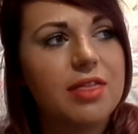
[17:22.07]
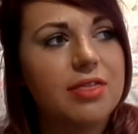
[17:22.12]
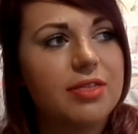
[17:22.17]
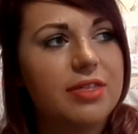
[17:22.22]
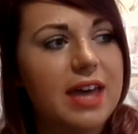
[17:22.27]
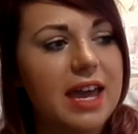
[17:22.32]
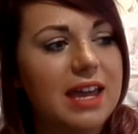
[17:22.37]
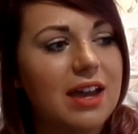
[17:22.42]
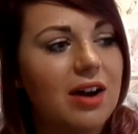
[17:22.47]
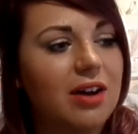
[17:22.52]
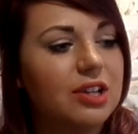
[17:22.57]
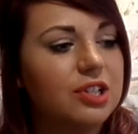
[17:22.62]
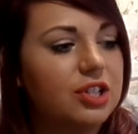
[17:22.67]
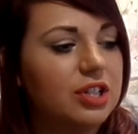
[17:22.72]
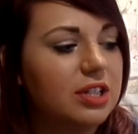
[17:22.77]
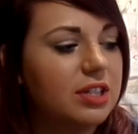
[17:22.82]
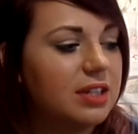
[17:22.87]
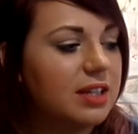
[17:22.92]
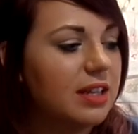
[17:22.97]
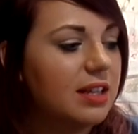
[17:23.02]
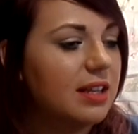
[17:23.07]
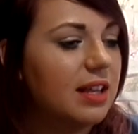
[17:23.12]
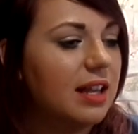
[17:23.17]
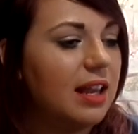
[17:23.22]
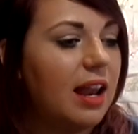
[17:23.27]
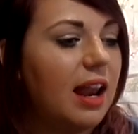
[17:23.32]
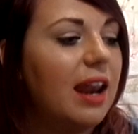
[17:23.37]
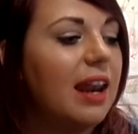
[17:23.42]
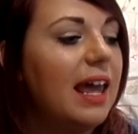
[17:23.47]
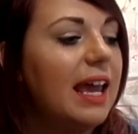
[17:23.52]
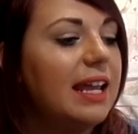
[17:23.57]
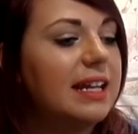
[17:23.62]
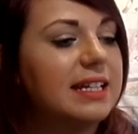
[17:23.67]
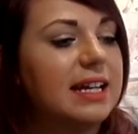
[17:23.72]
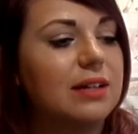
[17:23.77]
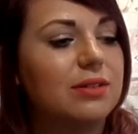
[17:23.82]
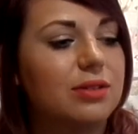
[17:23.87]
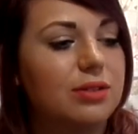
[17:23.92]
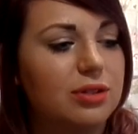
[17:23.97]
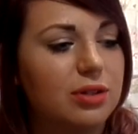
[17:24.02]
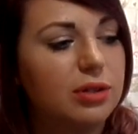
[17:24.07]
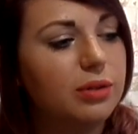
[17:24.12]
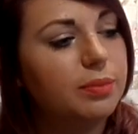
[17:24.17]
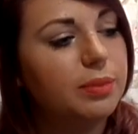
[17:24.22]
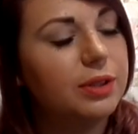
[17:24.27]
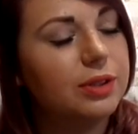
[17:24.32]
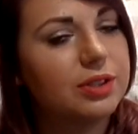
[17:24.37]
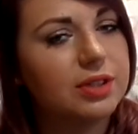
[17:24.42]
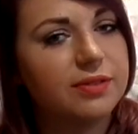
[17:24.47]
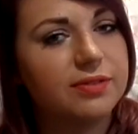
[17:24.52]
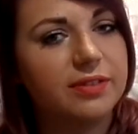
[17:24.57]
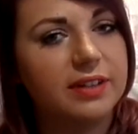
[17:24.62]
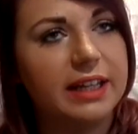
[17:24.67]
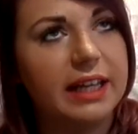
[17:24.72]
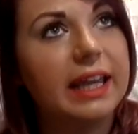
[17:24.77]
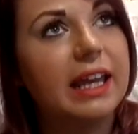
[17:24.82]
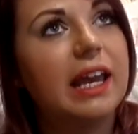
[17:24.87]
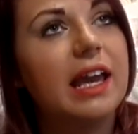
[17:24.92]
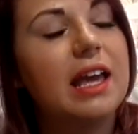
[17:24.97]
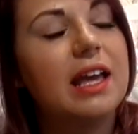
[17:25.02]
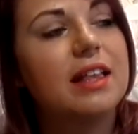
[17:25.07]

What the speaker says: They are just laid out so beautifully.